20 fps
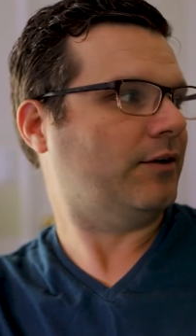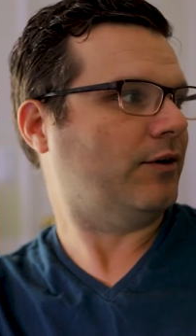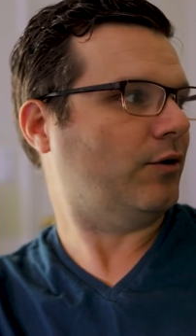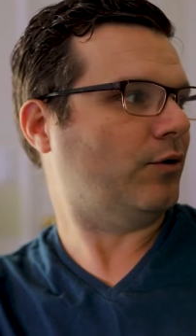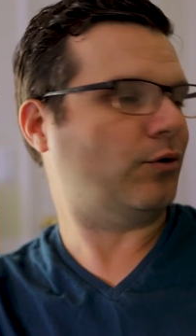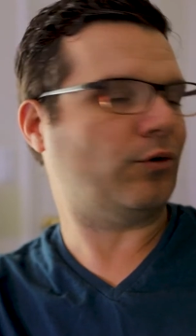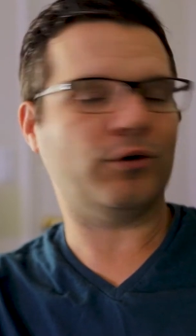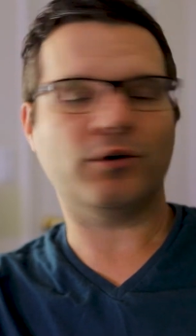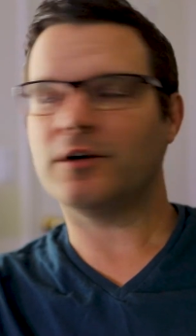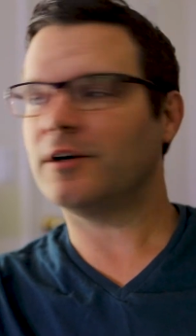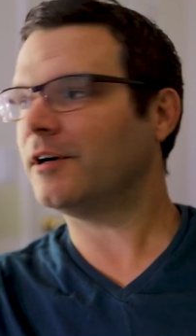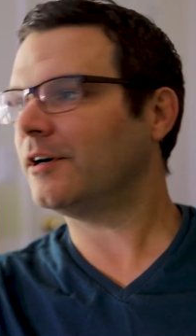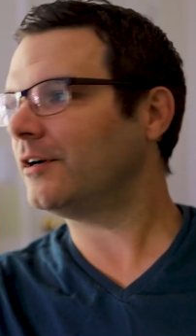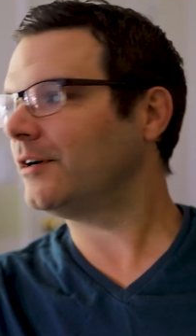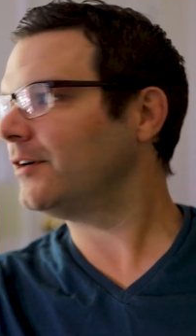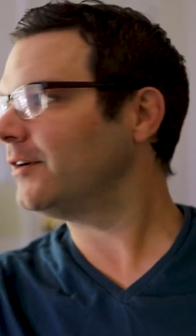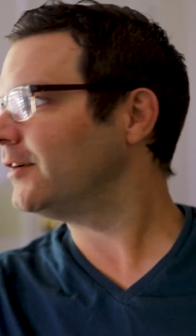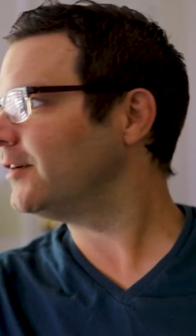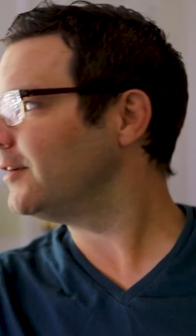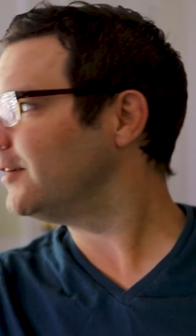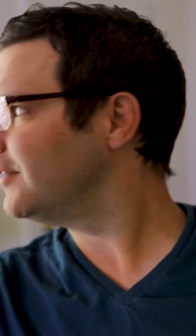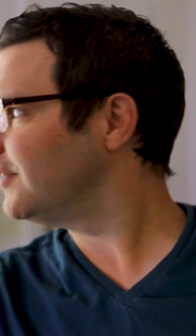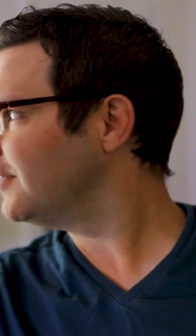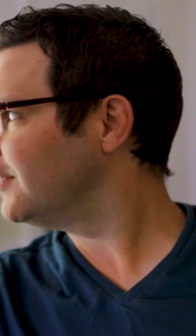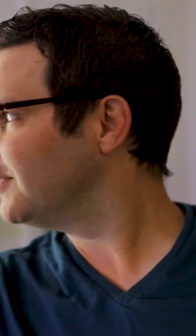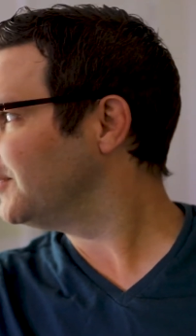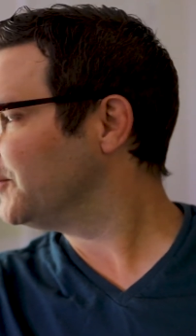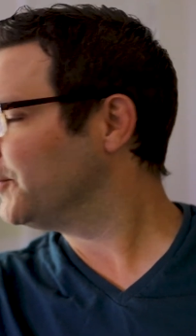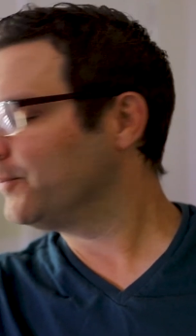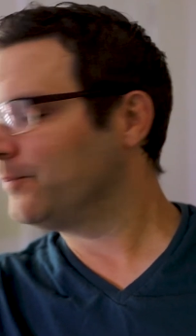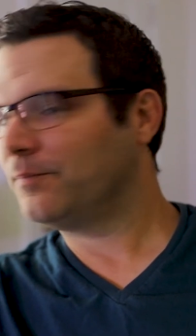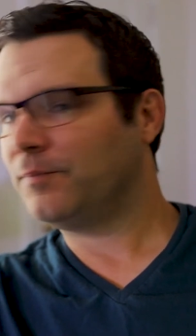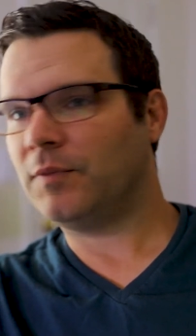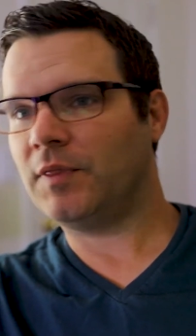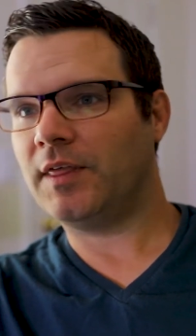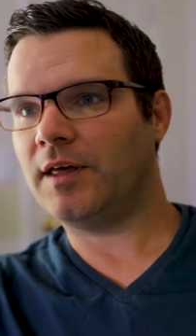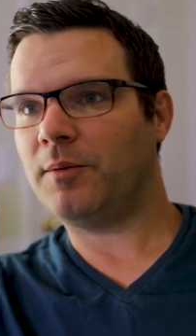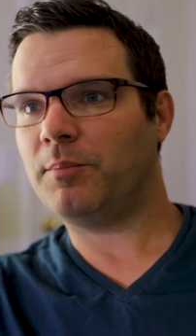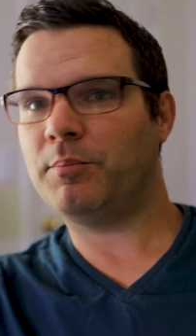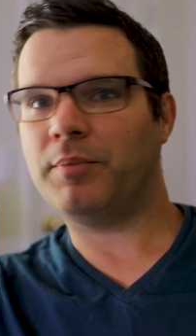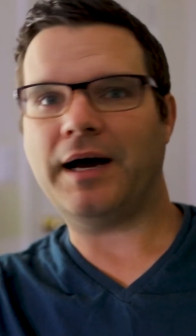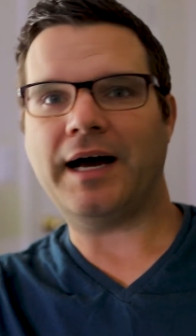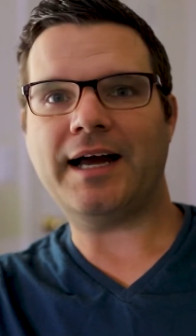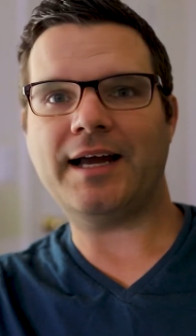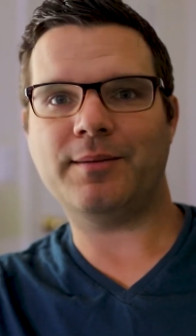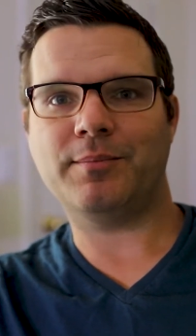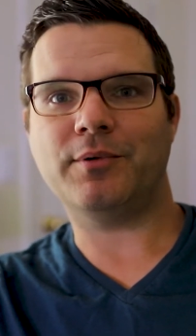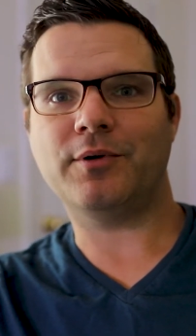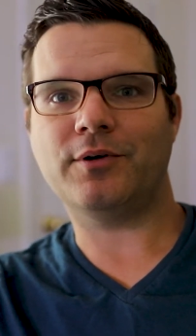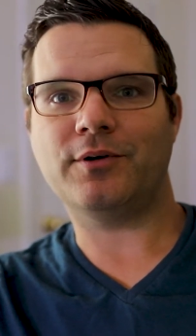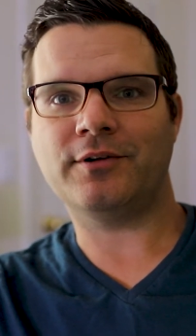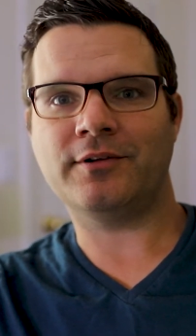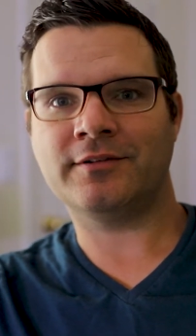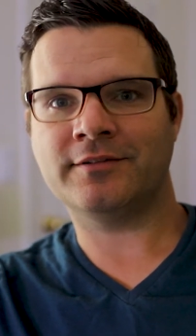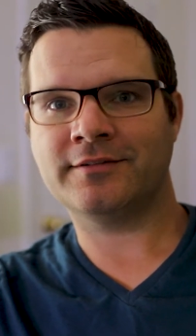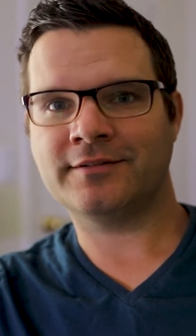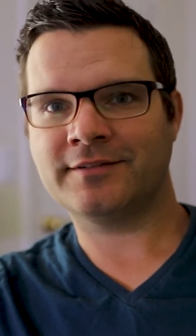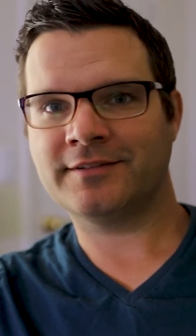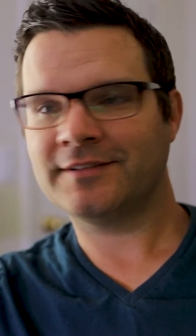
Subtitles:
or the Bible